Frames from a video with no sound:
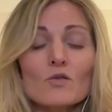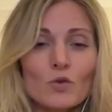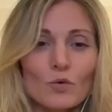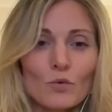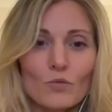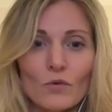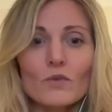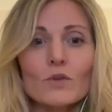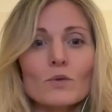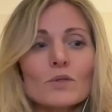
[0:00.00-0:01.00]
to
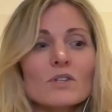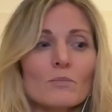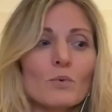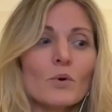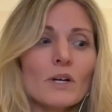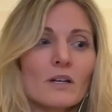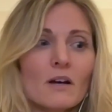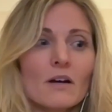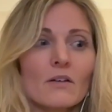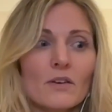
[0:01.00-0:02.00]
refuse to the point
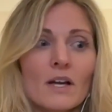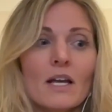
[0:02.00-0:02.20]
of